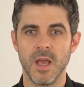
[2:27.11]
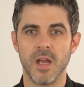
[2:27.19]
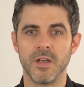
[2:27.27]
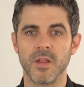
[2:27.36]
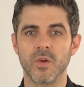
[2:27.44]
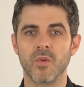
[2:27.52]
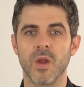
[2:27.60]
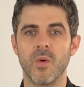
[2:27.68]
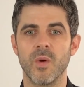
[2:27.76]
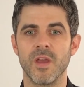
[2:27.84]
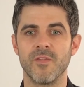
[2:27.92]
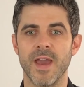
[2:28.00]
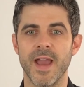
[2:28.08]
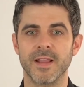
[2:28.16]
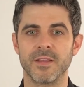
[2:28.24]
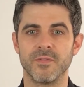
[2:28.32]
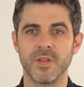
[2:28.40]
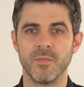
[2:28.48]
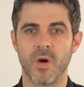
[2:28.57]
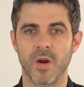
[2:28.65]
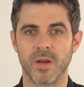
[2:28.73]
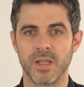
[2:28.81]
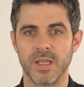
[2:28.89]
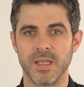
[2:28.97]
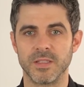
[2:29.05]
Another great way of actively
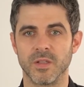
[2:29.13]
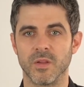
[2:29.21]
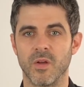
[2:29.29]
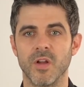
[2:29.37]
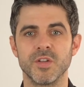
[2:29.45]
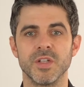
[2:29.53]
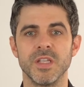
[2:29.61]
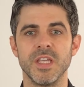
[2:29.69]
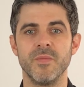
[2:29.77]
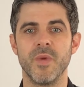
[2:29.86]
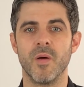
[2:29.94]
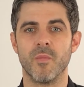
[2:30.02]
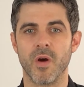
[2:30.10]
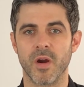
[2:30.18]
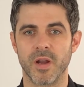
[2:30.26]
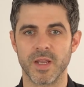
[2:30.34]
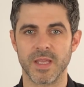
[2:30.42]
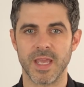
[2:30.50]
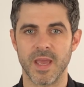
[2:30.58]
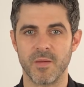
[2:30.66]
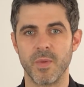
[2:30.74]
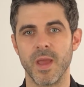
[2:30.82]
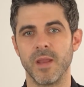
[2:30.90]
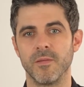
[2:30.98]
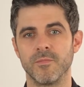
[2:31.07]
marketing is to launch an email marketing
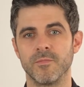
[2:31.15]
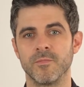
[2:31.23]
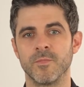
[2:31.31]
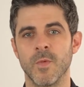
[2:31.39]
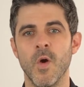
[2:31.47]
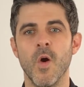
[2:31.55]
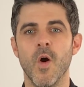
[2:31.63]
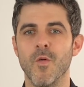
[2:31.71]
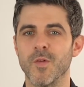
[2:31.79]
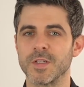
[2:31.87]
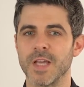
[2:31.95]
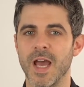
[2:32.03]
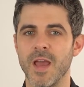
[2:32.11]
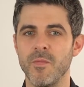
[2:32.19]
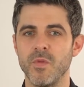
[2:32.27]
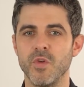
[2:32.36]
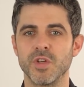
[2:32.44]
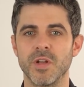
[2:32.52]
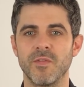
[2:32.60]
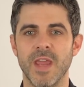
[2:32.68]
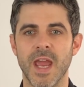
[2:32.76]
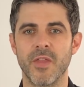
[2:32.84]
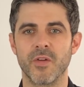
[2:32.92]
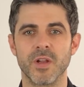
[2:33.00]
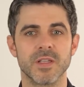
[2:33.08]
campaign. Over time, you should have
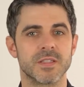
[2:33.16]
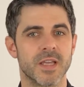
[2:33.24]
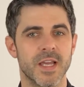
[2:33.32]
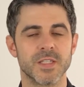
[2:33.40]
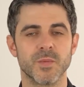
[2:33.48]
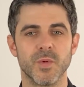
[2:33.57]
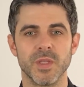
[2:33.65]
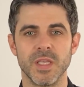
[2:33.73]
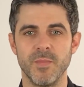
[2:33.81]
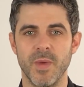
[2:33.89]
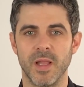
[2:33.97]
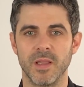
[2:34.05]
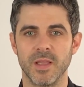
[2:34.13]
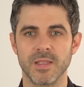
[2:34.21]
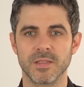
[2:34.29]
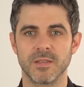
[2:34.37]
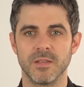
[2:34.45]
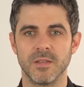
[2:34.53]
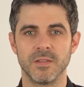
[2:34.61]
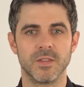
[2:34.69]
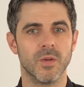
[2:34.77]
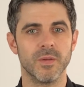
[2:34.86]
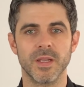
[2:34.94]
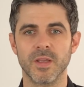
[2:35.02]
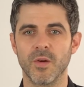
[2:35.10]
gathered a sizable email list.
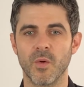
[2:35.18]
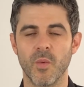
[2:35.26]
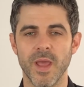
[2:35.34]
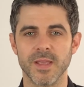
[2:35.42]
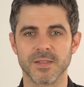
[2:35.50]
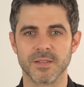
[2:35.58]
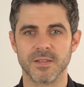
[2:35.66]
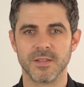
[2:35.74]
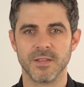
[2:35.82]
Don't let it go to waste.